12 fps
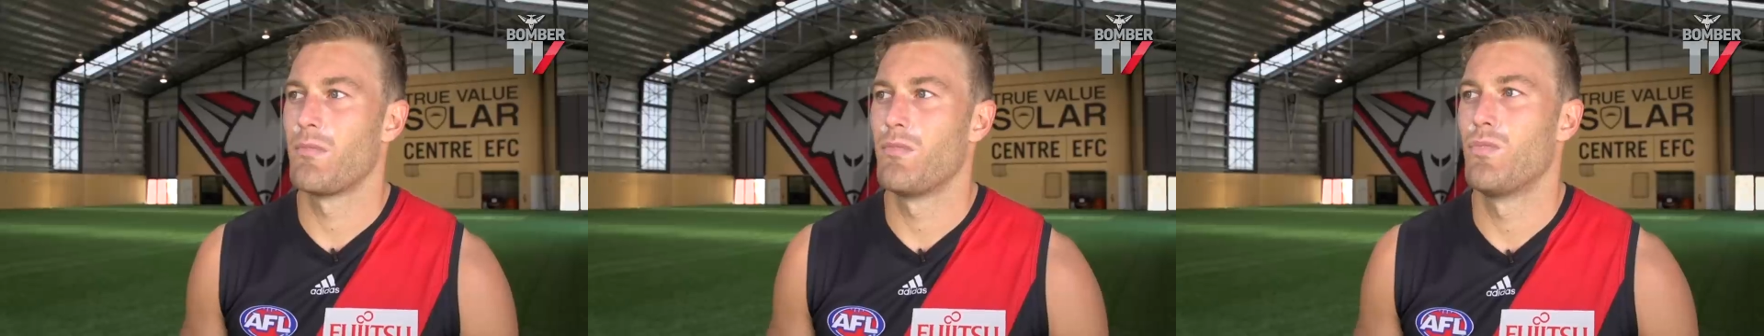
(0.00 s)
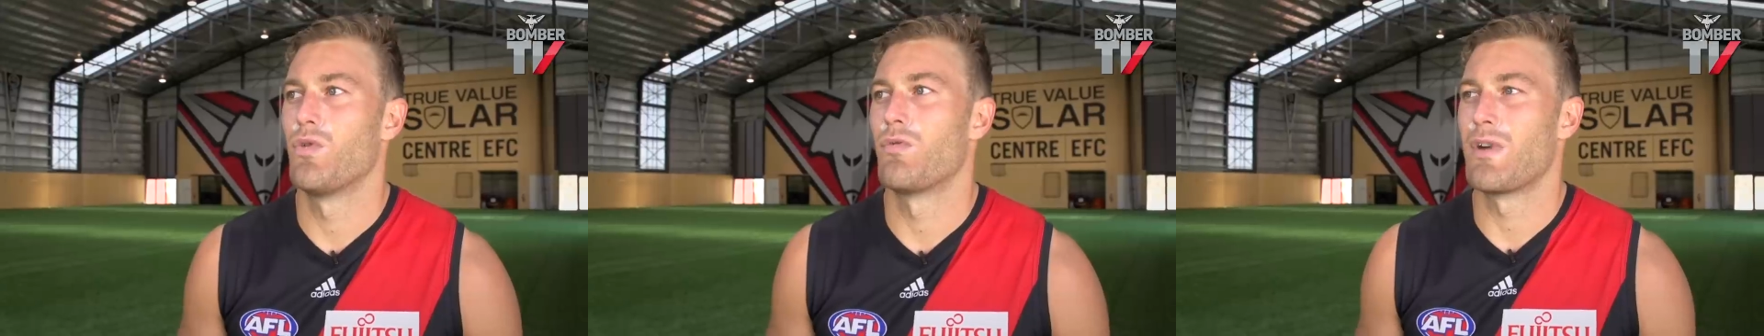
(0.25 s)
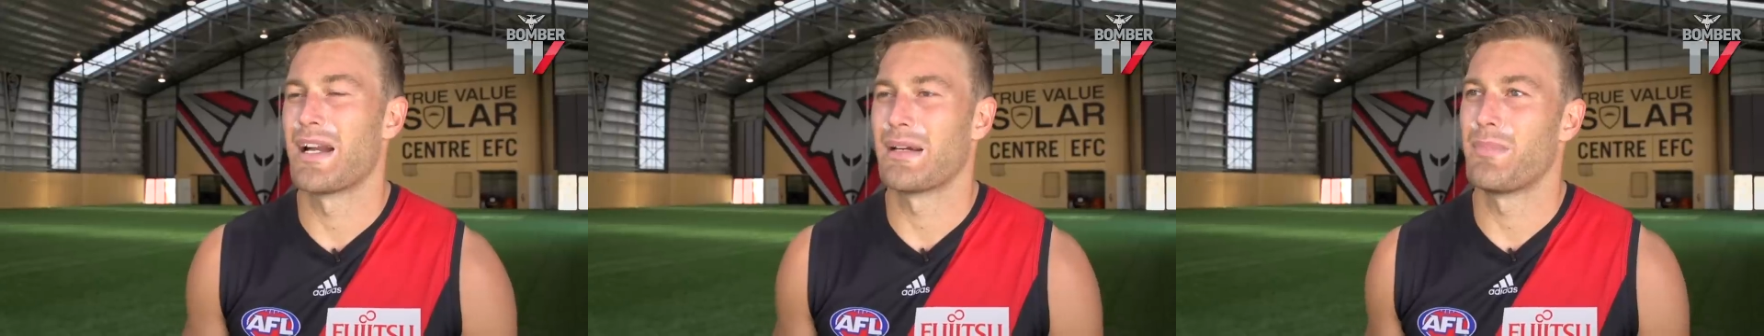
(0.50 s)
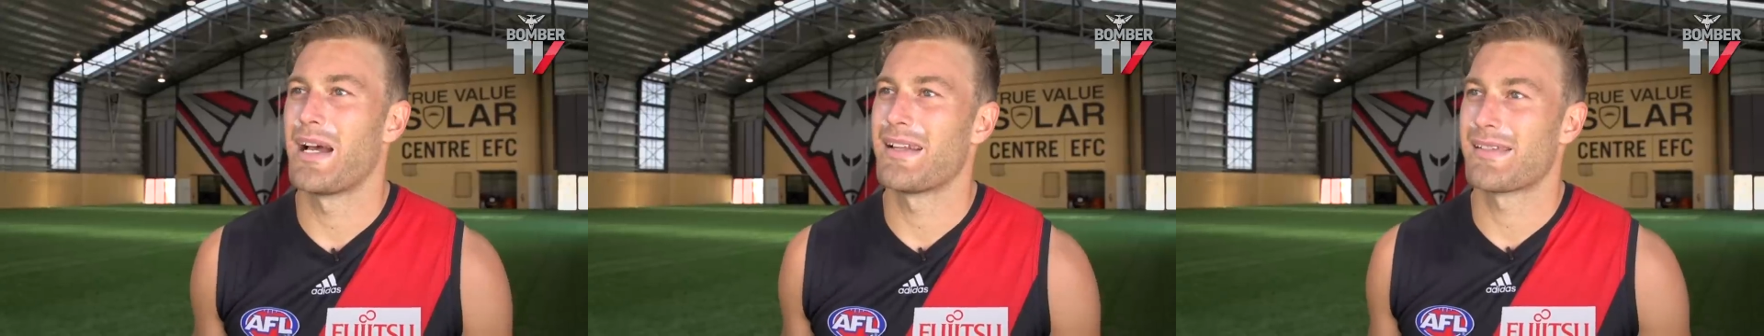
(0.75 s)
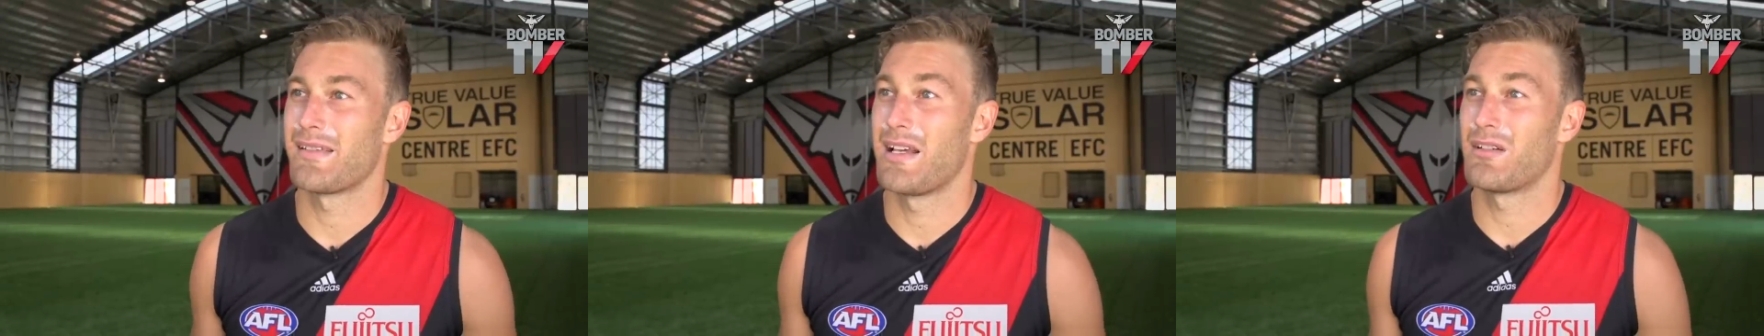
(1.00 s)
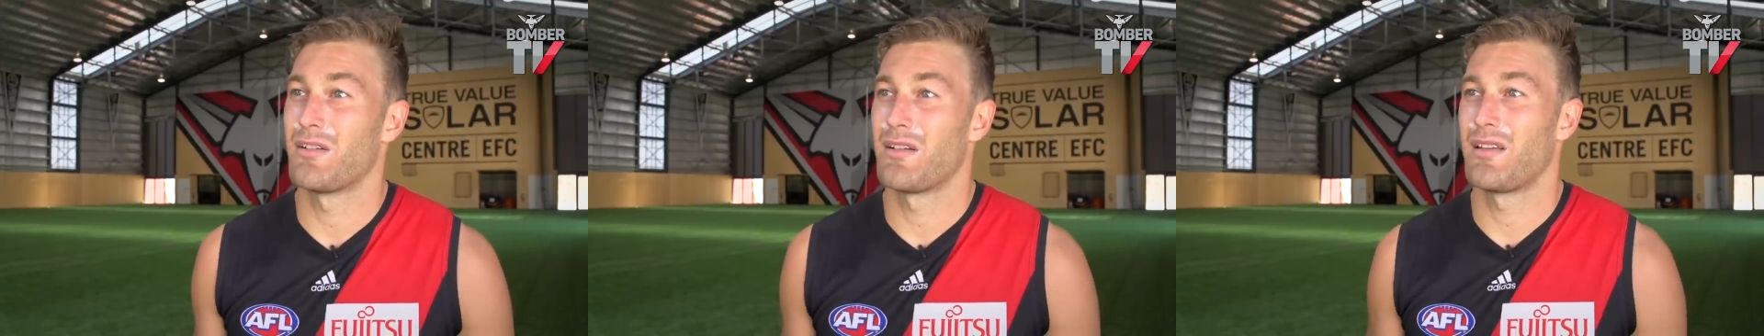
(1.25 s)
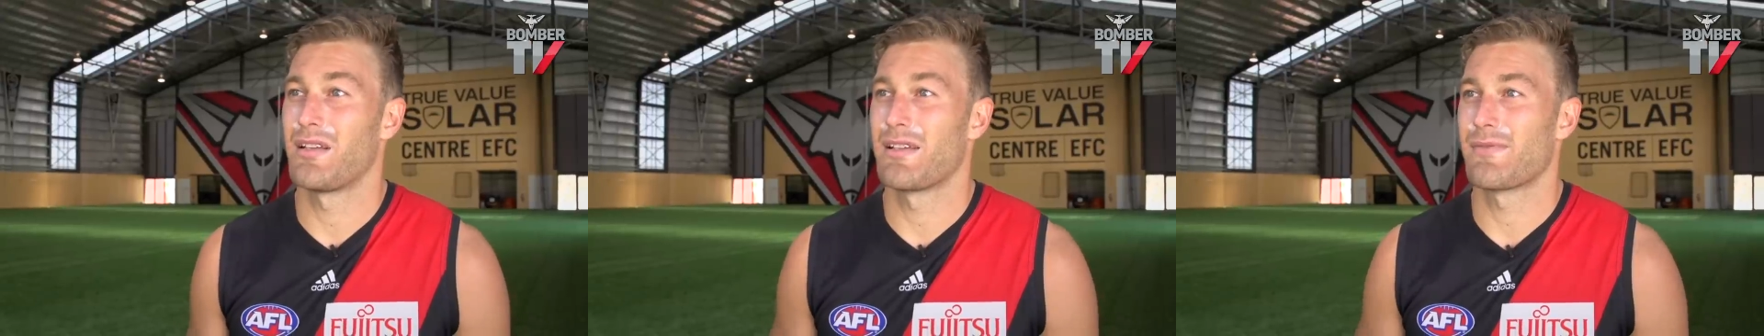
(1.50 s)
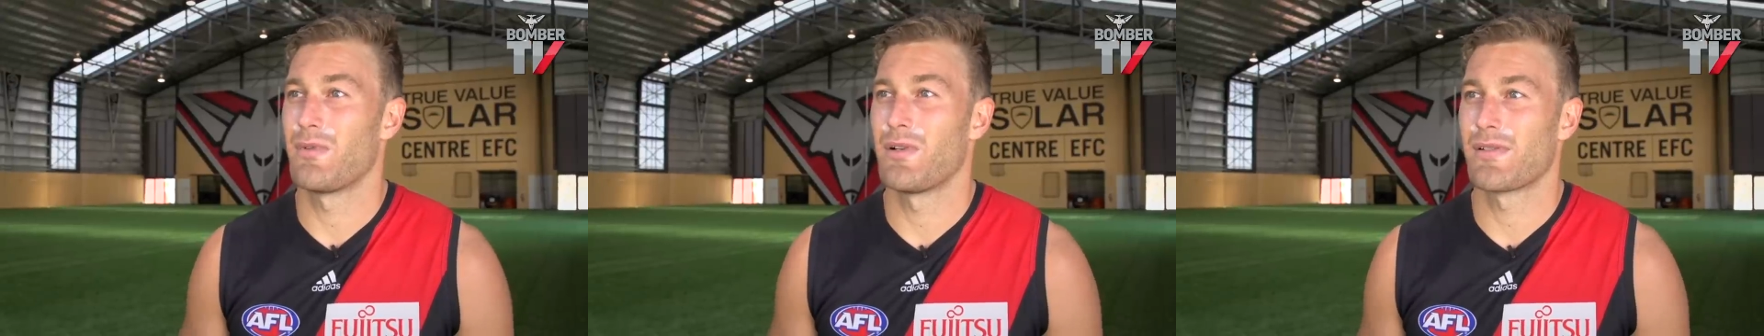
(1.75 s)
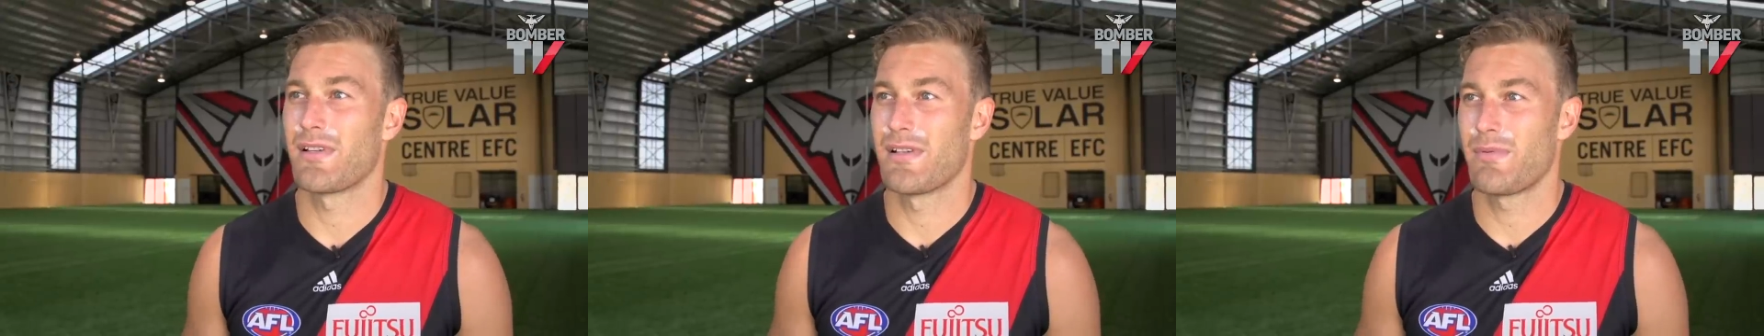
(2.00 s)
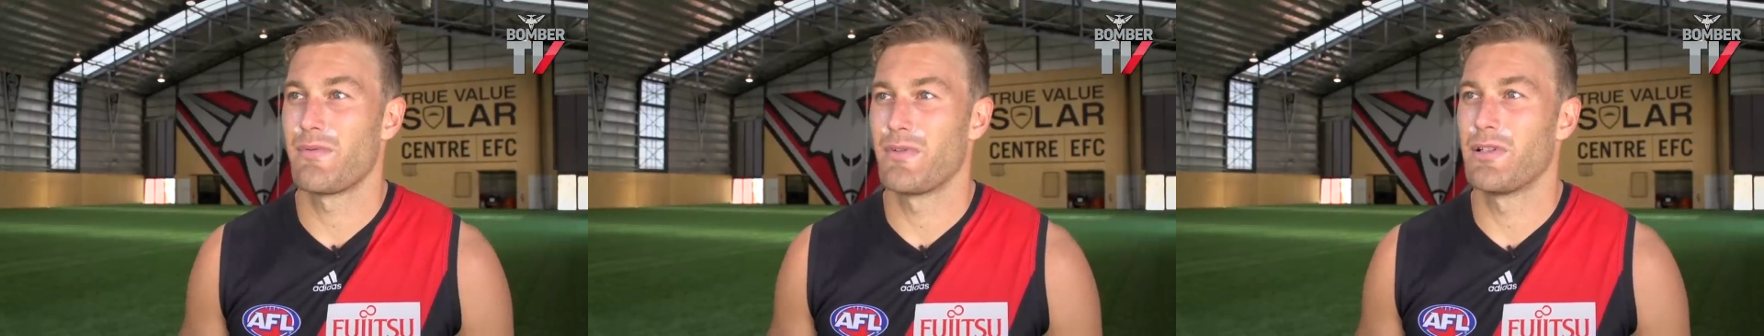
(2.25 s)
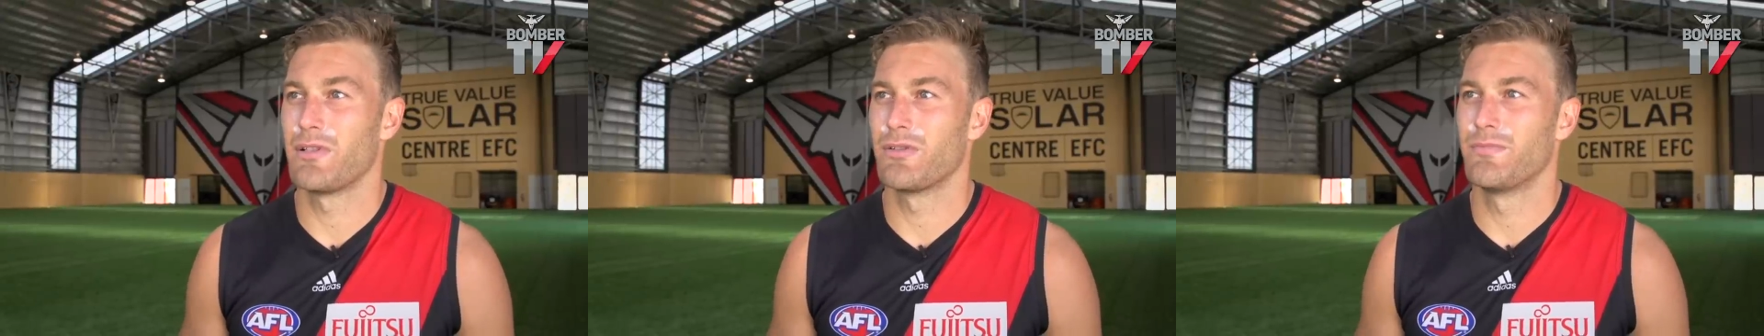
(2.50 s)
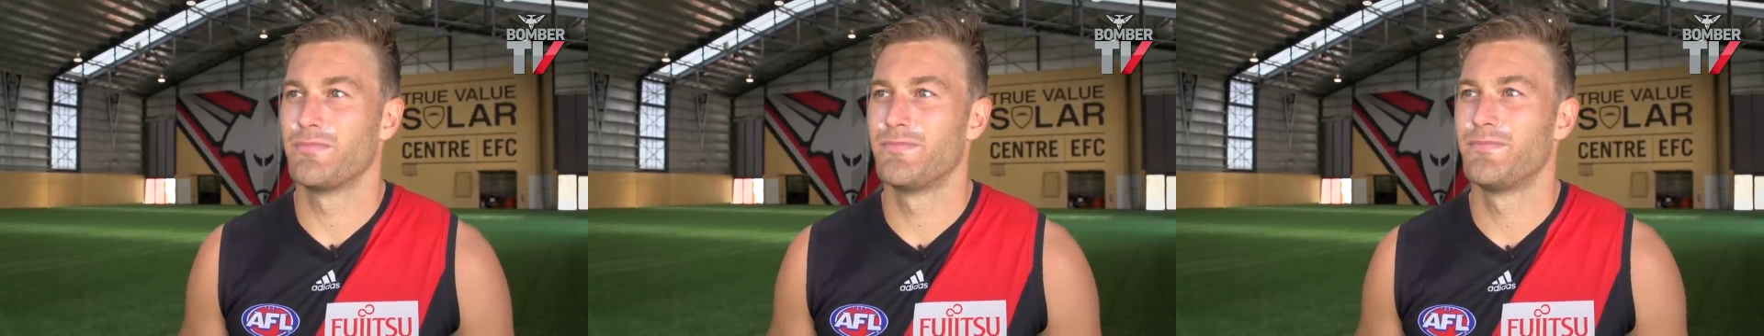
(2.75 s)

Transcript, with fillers: more running patterns and that kind of thing as well. So it's been really good.